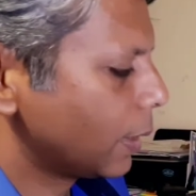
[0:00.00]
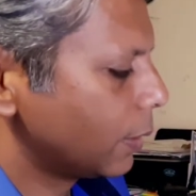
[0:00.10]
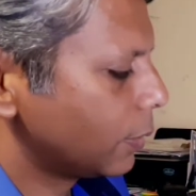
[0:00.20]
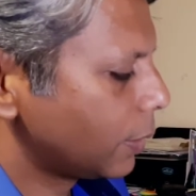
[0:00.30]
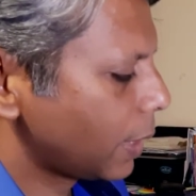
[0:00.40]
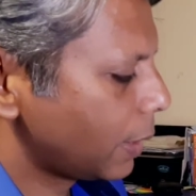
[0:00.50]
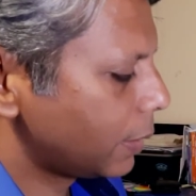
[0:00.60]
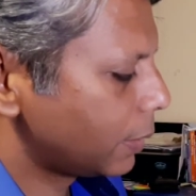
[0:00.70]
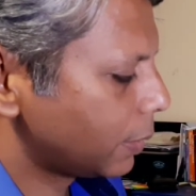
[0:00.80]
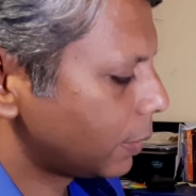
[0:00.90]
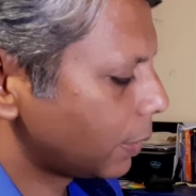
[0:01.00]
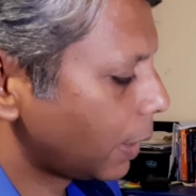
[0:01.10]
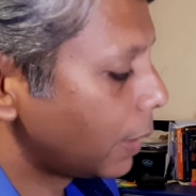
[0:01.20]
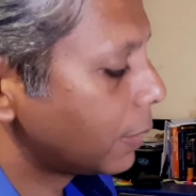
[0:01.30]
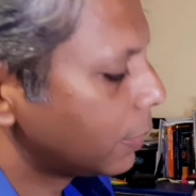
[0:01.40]
So that's,
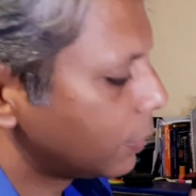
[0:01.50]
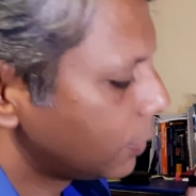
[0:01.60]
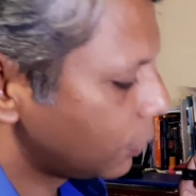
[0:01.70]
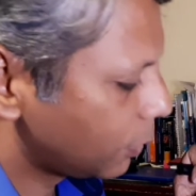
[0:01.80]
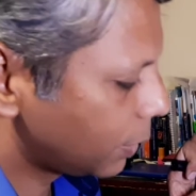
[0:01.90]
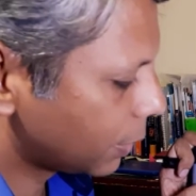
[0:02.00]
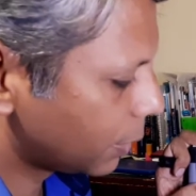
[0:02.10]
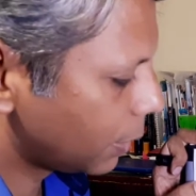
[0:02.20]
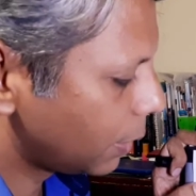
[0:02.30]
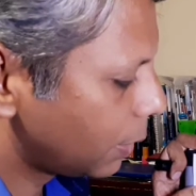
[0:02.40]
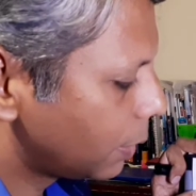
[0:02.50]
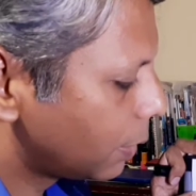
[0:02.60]
and this 260